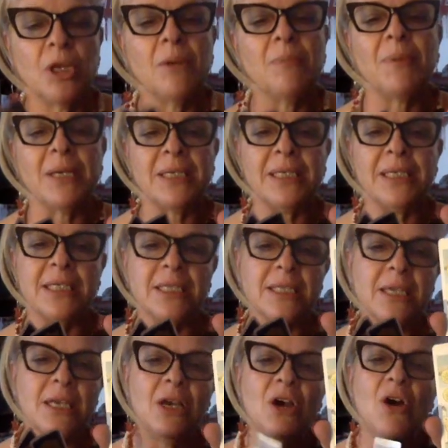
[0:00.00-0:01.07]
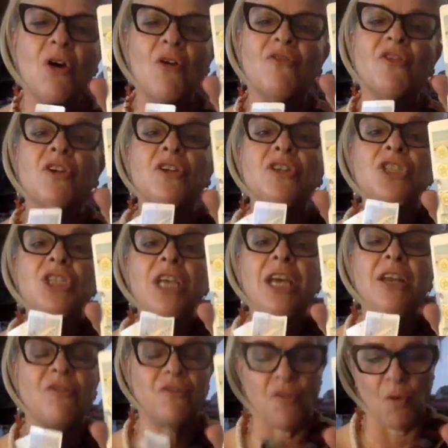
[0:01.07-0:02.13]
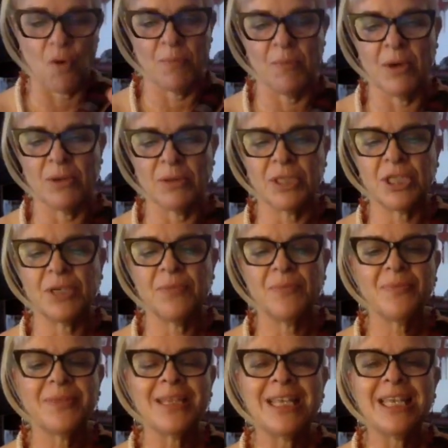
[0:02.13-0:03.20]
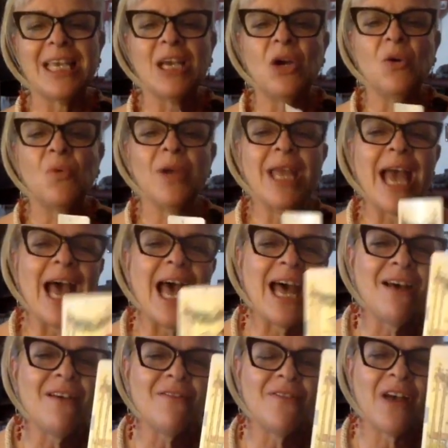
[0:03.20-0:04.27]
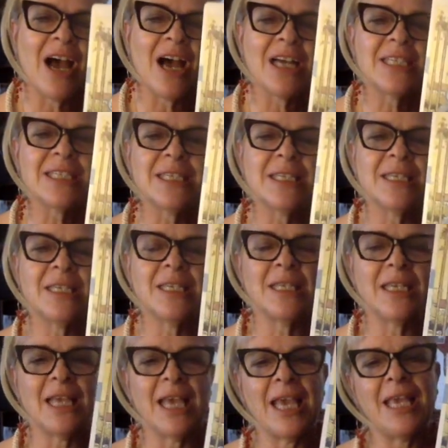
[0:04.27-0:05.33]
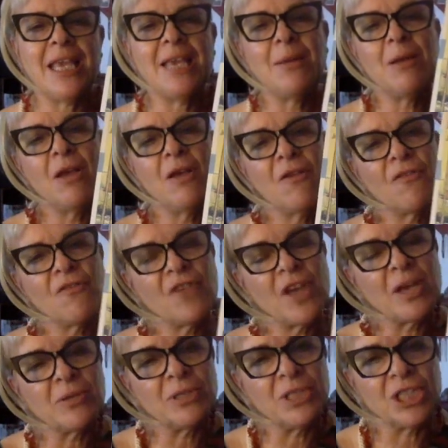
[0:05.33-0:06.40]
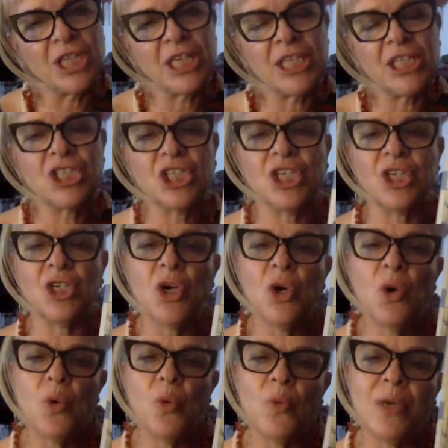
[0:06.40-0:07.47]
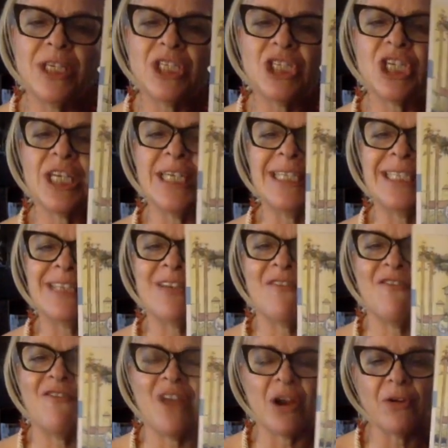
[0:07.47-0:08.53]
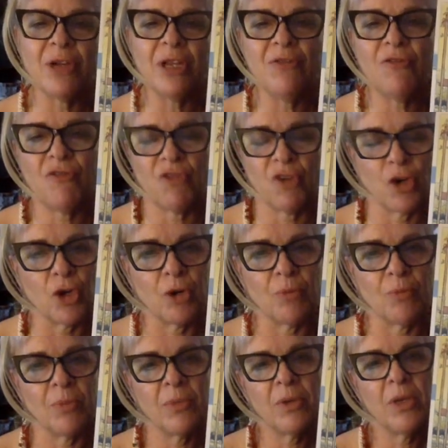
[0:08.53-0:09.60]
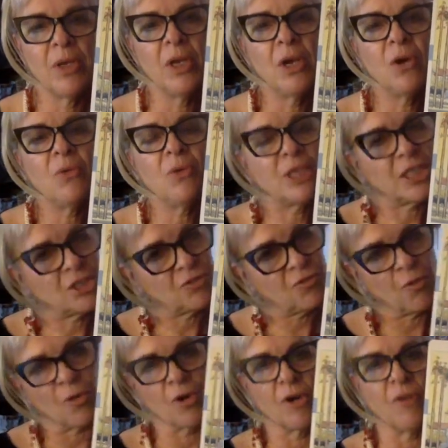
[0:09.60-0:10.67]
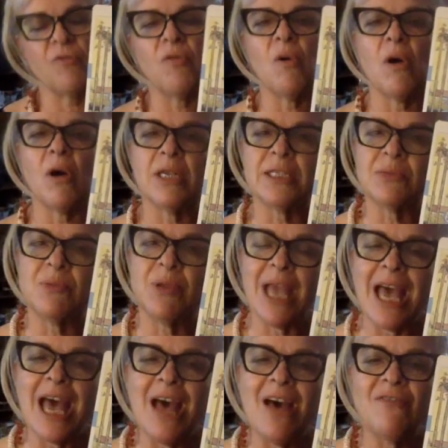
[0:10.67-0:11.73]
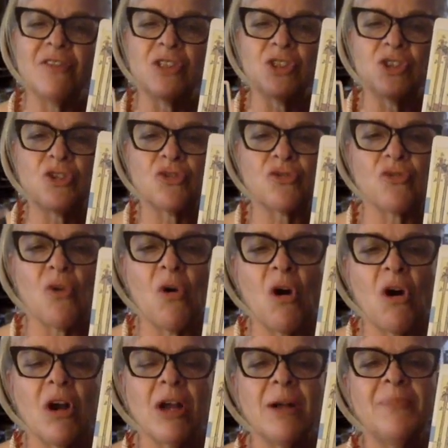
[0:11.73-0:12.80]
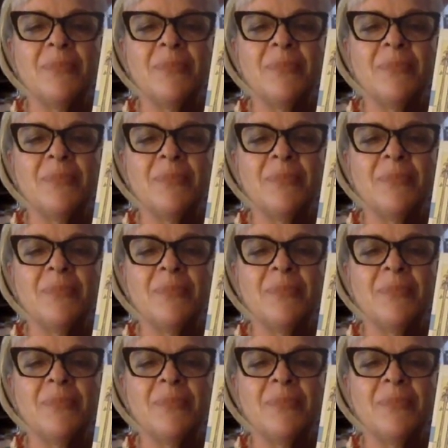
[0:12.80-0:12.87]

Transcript: abundance first and foremost. We have a foundation which is very firm with this Four of Wands. We have a strong